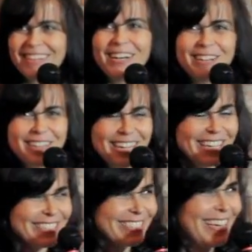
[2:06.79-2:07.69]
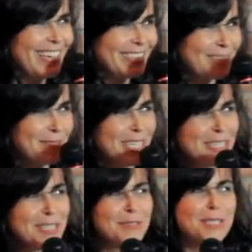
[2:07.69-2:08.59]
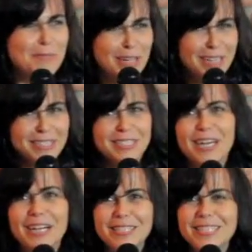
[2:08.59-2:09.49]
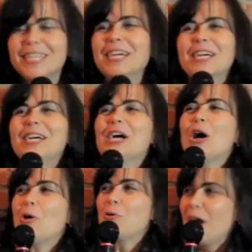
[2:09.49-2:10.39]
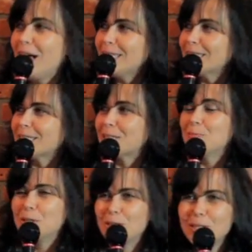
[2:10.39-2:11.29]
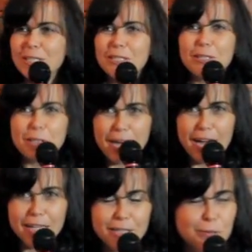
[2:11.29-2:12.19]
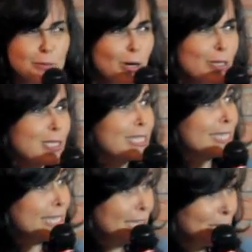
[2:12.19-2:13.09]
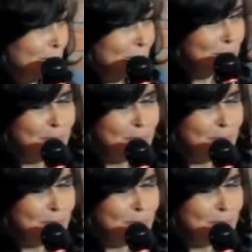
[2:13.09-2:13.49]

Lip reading: All right, yes, I'm getting some smiles and nods. Well, the computers didn't crash, and we're all still here.